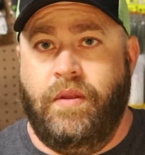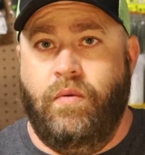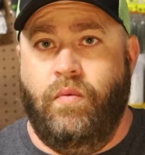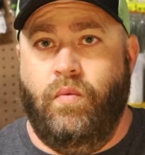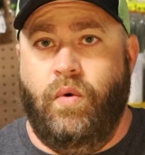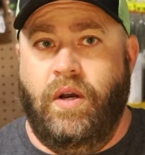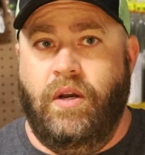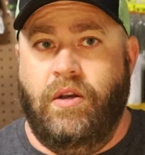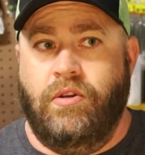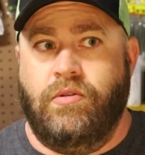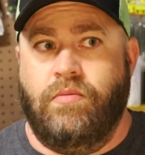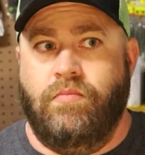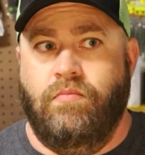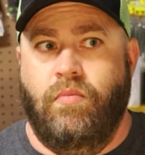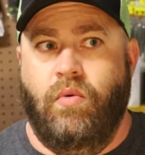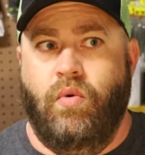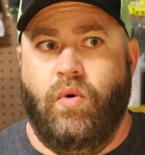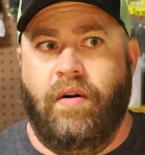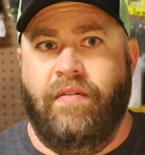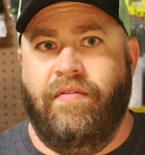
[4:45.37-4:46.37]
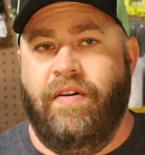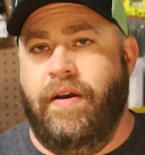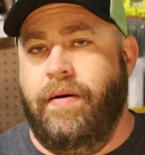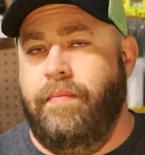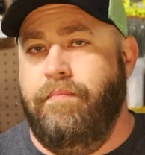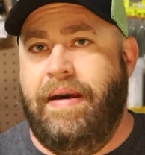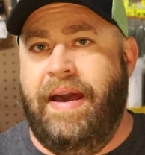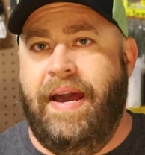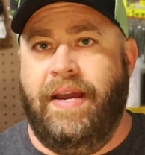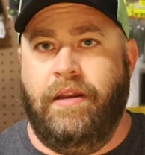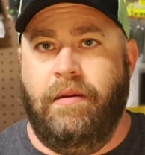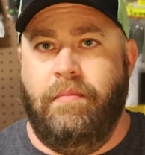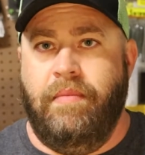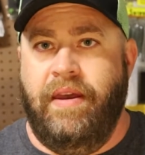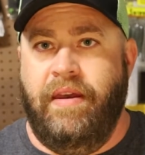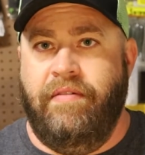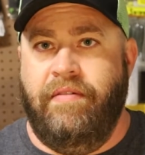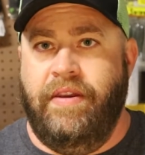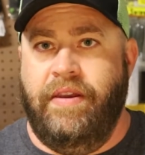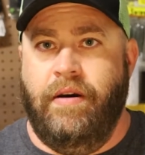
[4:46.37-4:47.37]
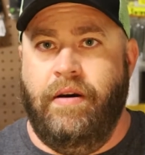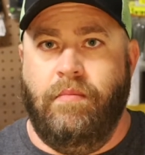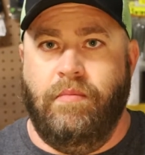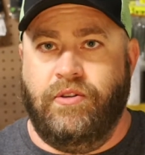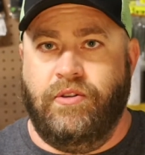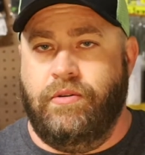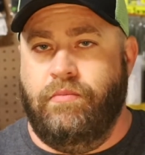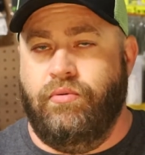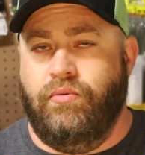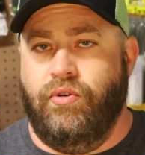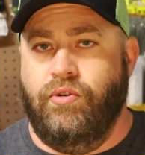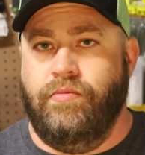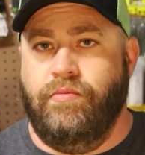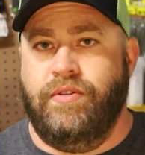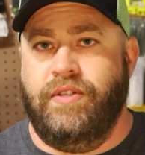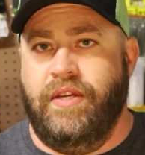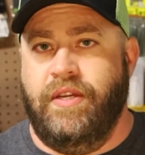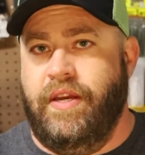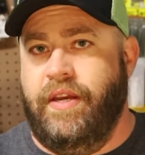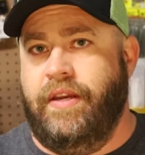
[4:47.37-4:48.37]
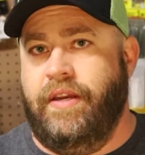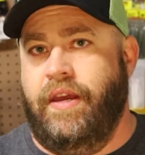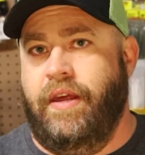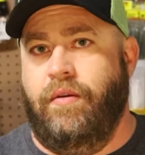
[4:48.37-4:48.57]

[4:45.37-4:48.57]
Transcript: was more of a magnum heavy, almost a broomstick,